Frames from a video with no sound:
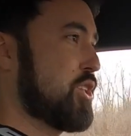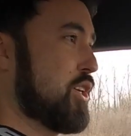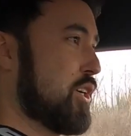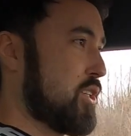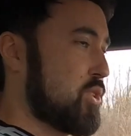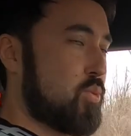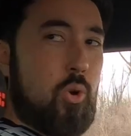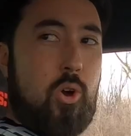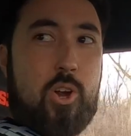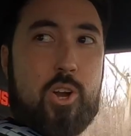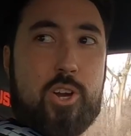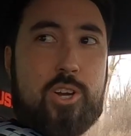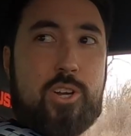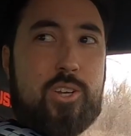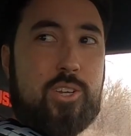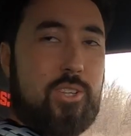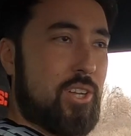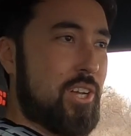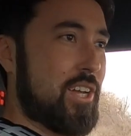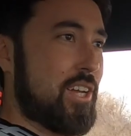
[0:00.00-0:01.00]
does work,
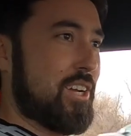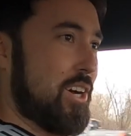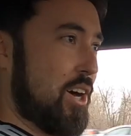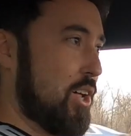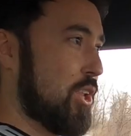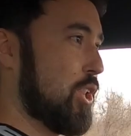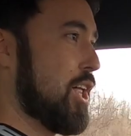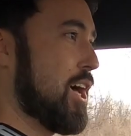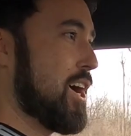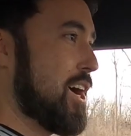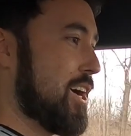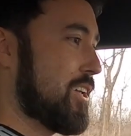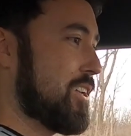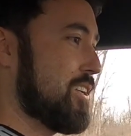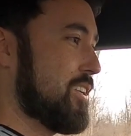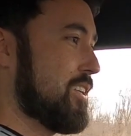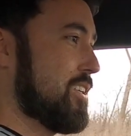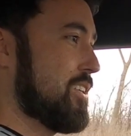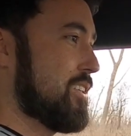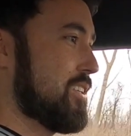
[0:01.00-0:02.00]
like a lot.
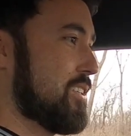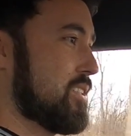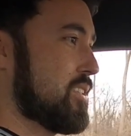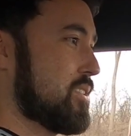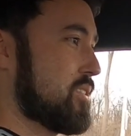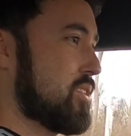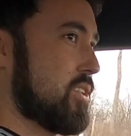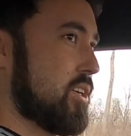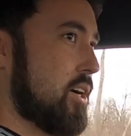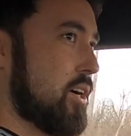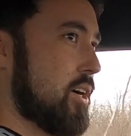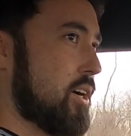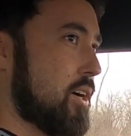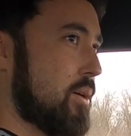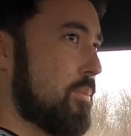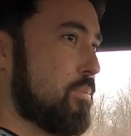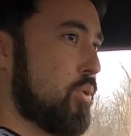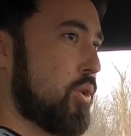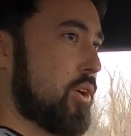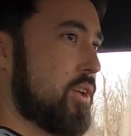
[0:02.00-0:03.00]
It's
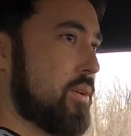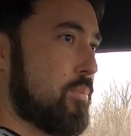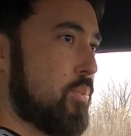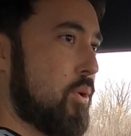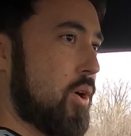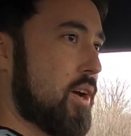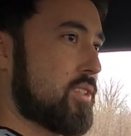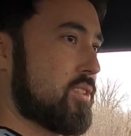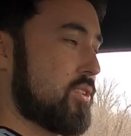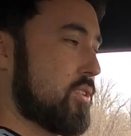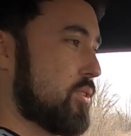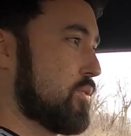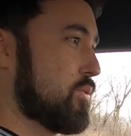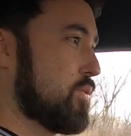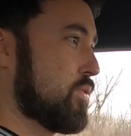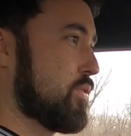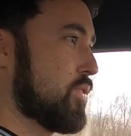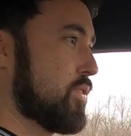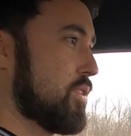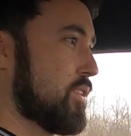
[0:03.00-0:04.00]
pretty impressive.
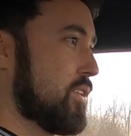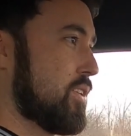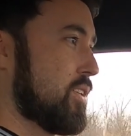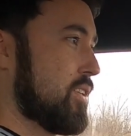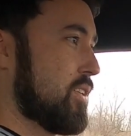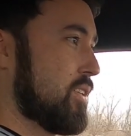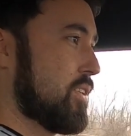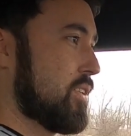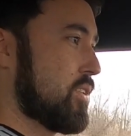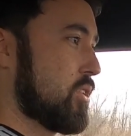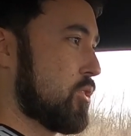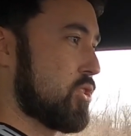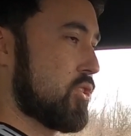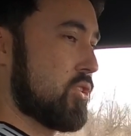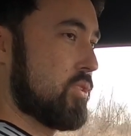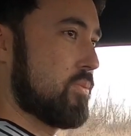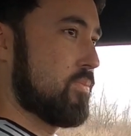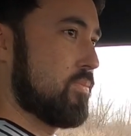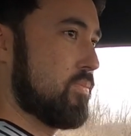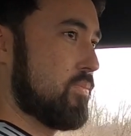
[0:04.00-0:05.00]
There's
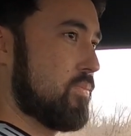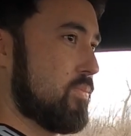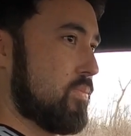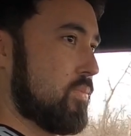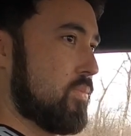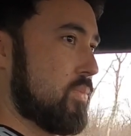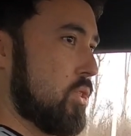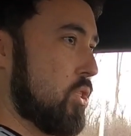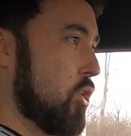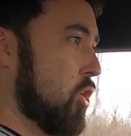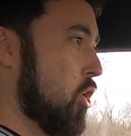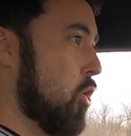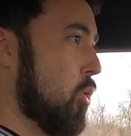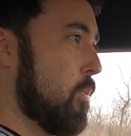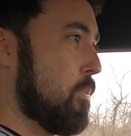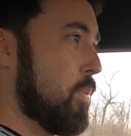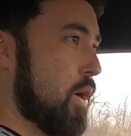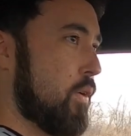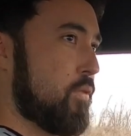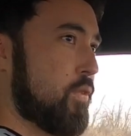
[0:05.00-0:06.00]
no
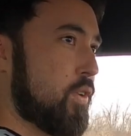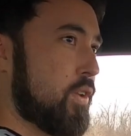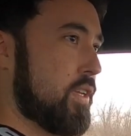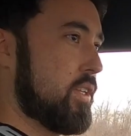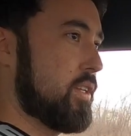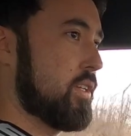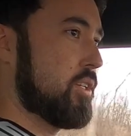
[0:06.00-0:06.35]
buffeting